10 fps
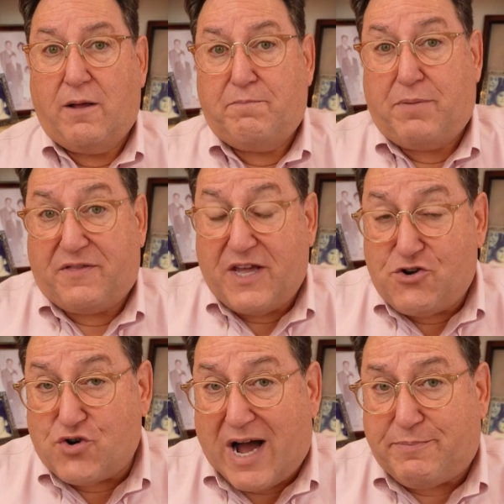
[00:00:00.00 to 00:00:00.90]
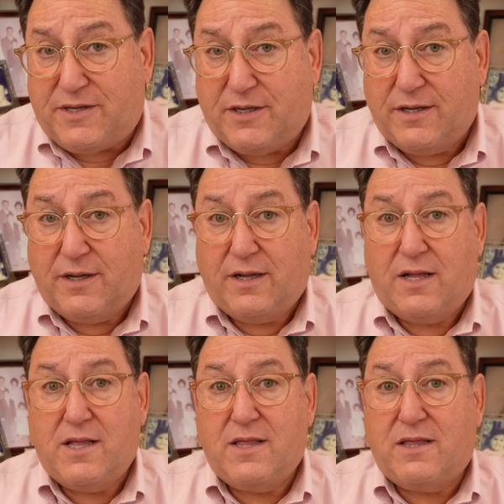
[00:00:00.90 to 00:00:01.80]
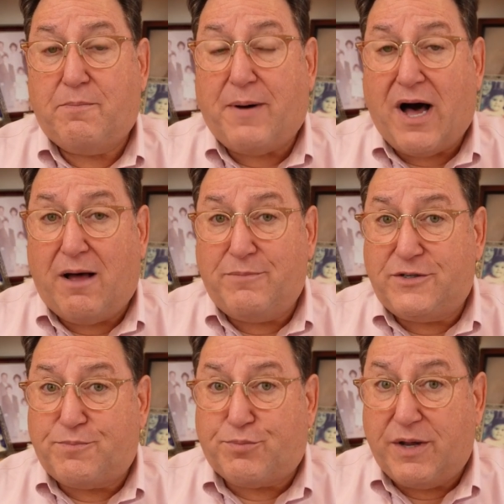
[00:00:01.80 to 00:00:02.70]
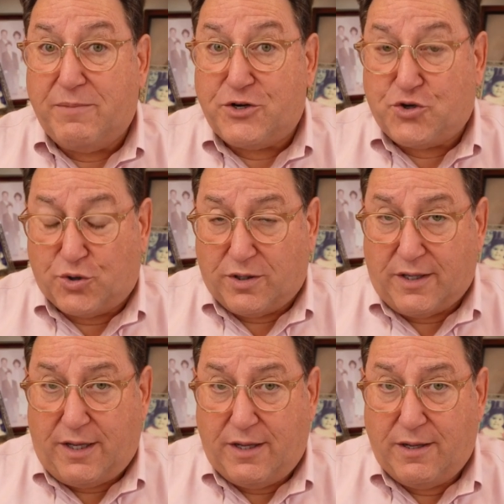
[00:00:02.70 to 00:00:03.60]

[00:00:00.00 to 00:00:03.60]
But they dropped the bombs prematurely.